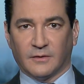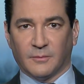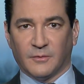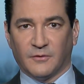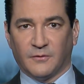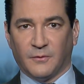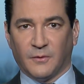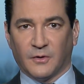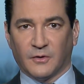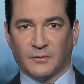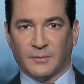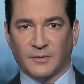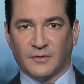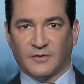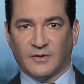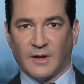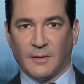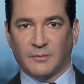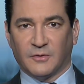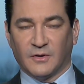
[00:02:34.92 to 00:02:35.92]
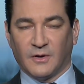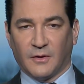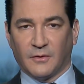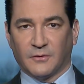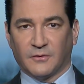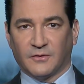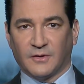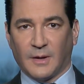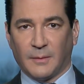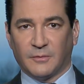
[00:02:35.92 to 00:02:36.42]
some enforcement steps and
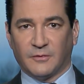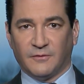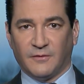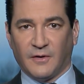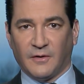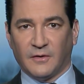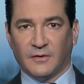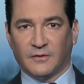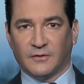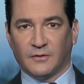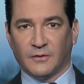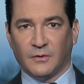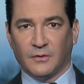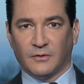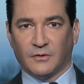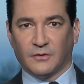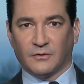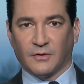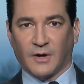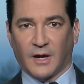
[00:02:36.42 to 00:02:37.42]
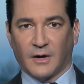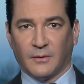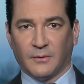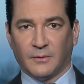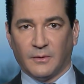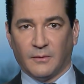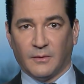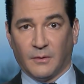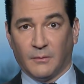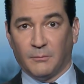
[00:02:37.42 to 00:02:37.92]
other steps very soon to try
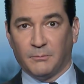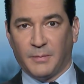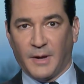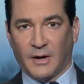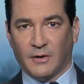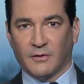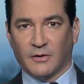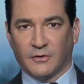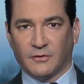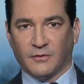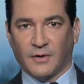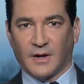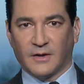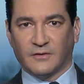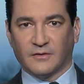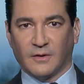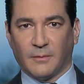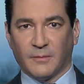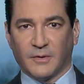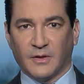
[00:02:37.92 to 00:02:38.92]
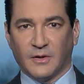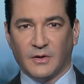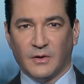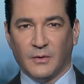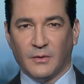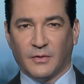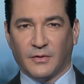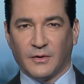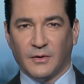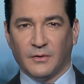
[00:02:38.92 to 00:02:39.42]
to better address some of the
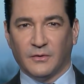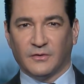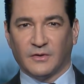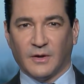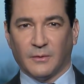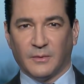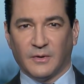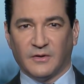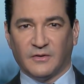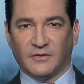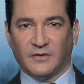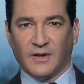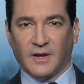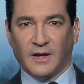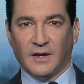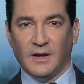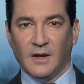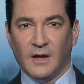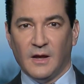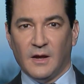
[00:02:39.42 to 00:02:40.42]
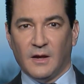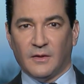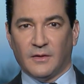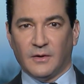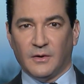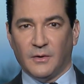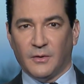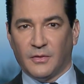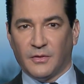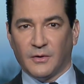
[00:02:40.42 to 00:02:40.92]
youth use that we see.
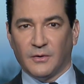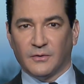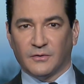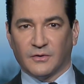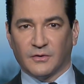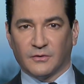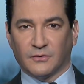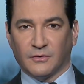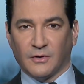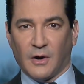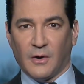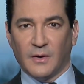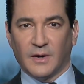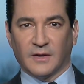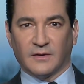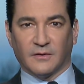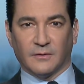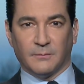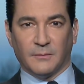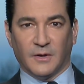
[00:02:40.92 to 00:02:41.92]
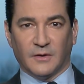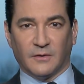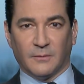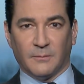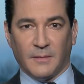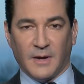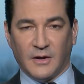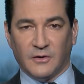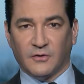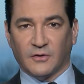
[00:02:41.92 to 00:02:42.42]
The youth use is growing. It's a, it's a
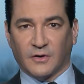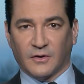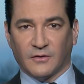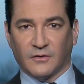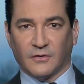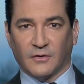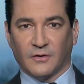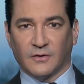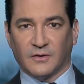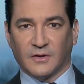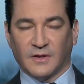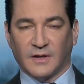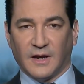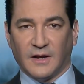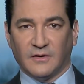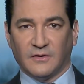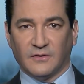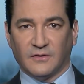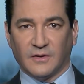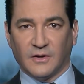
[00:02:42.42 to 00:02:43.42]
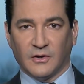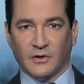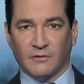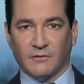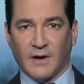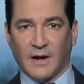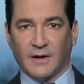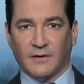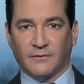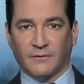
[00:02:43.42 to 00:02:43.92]
major concern to the agency. And you're
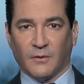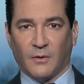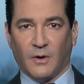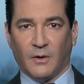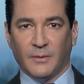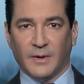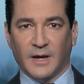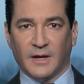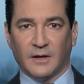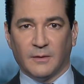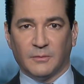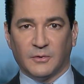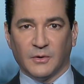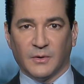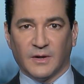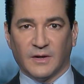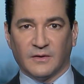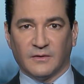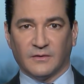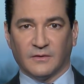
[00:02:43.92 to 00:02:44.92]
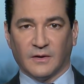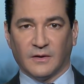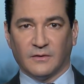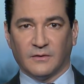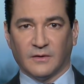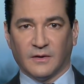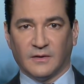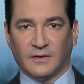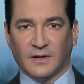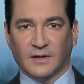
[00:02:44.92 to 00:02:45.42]
right. If all we end up doing is,
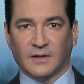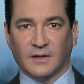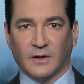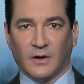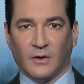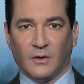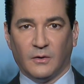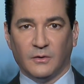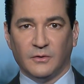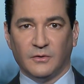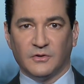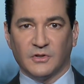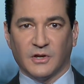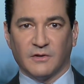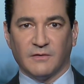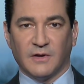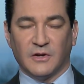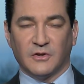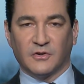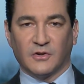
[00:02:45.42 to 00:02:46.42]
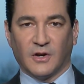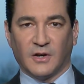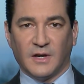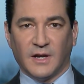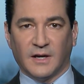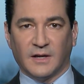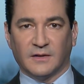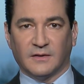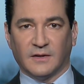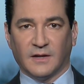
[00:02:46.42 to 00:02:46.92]
is addicting a whole new generation on
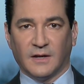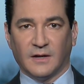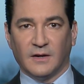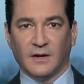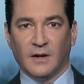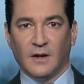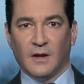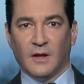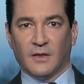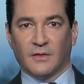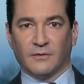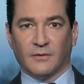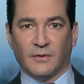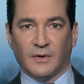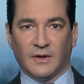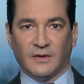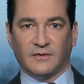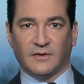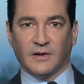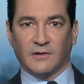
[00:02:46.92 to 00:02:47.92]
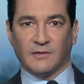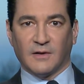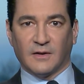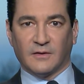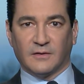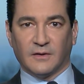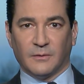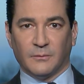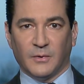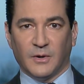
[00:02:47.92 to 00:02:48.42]
nicotine through
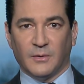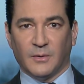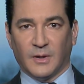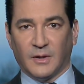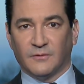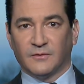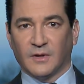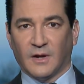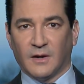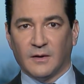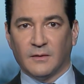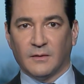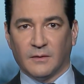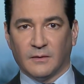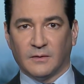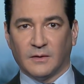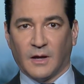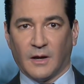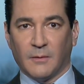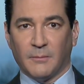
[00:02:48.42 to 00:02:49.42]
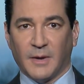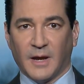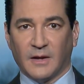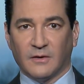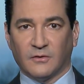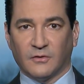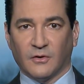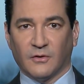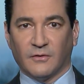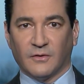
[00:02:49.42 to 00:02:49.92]
e-cigarettes, then we will have done, done a
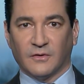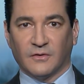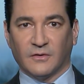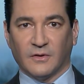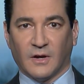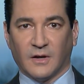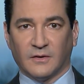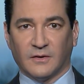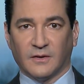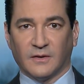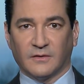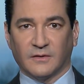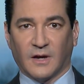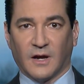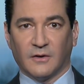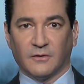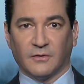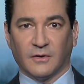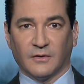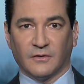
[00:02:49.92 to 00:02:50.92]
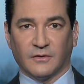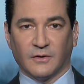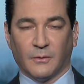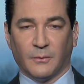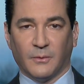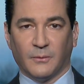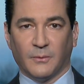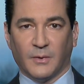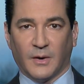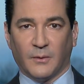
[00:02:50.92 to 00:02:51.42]
bad service uh, to this country. So
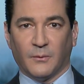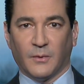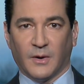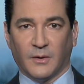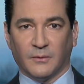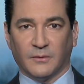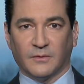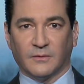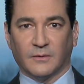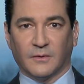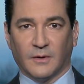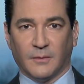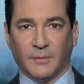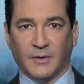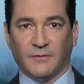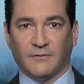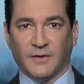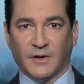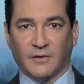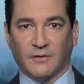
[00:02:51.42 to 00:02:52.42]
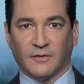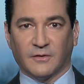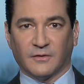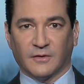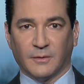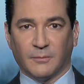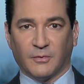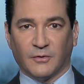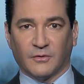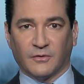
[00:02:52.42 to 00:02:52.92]
we're, we're going to be
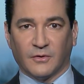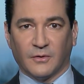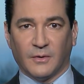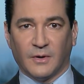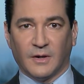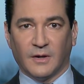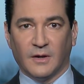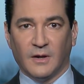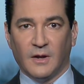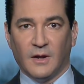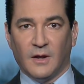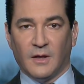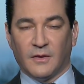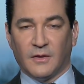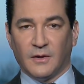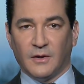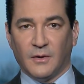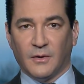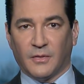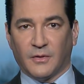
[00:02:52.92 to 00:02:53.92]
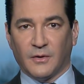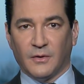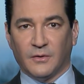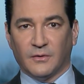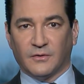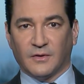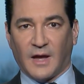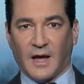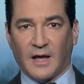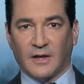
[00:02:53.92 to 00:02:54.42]
vigorously pursuing the youth
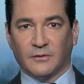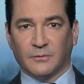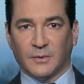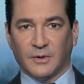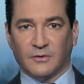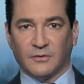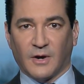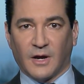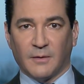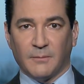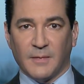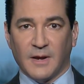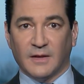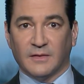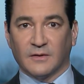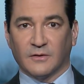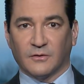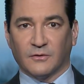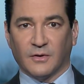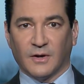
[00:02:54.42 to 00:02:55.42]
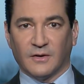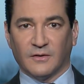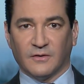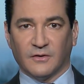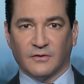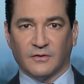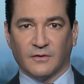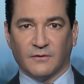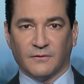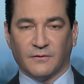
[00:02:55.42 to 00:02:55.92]
use as we try to make this
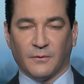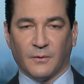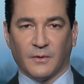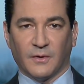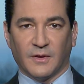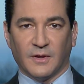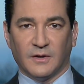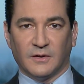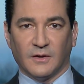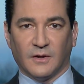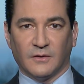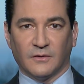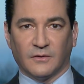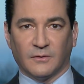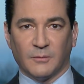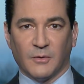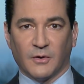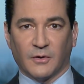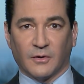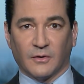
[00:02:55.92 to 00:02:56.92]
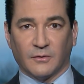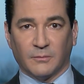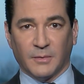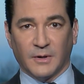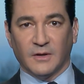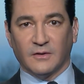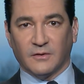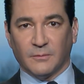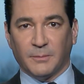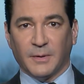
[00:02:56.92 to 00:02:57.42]
transition for the adult smokers.
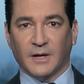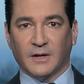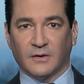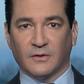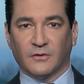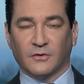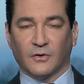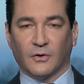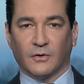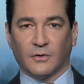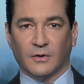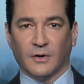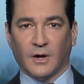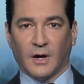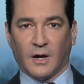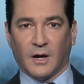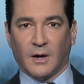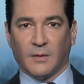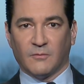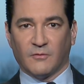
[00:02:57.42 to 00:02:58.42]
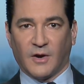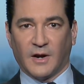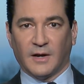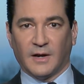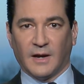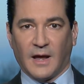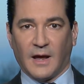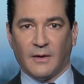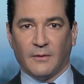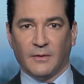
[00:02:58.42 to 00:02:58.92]
But it's a big concern um,
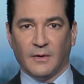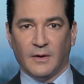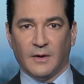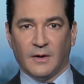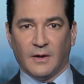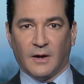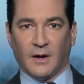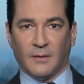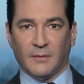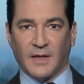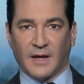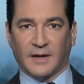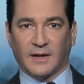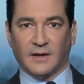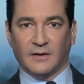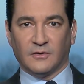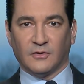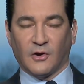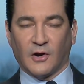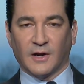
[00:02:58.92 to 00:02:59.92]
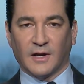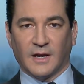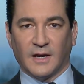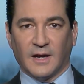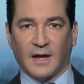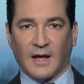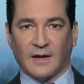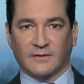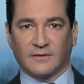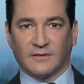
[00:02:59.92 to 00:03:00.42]
right now. Uh, that kids are
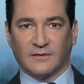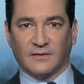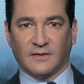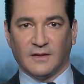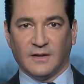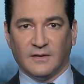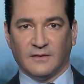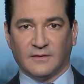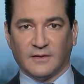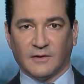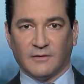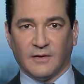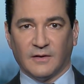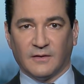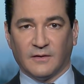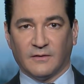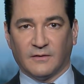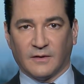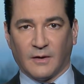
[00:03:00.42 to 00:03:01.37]
getting access to the e-cigarettes, and